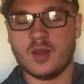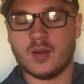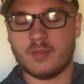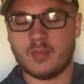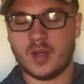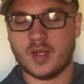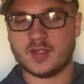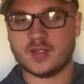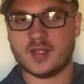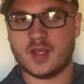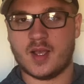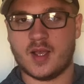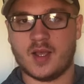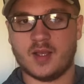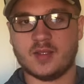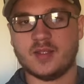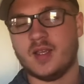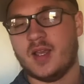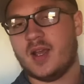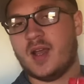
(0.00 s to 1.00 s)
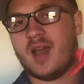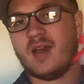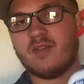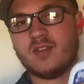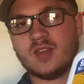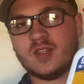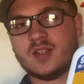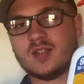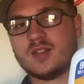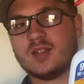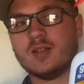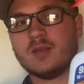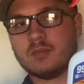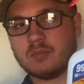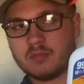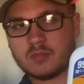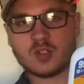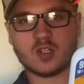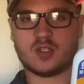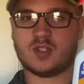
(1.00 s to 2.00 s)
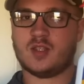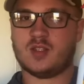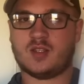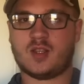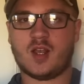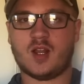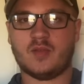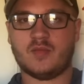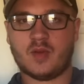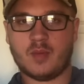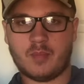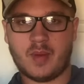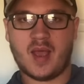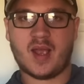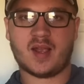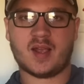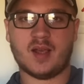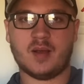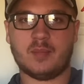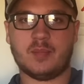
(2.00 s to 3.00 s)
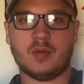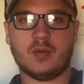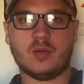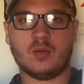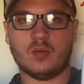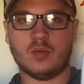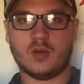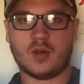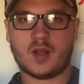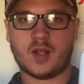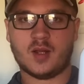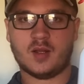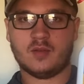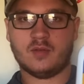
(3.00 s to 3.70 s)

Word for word: But uh, yeah, having this just as kind of a backup or kind